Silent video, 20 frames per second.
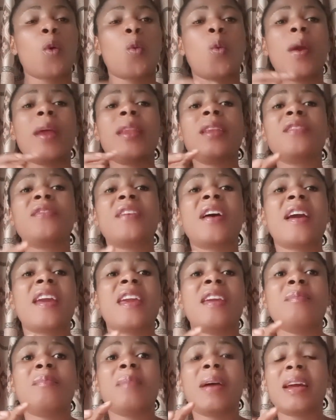Whenever
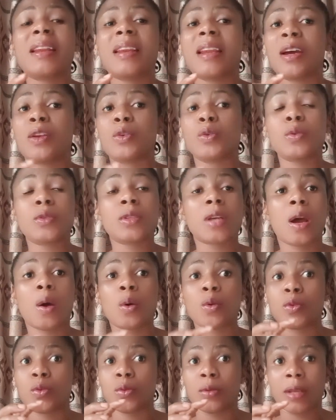a man that knows
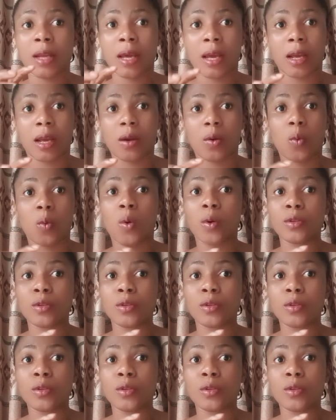how to knack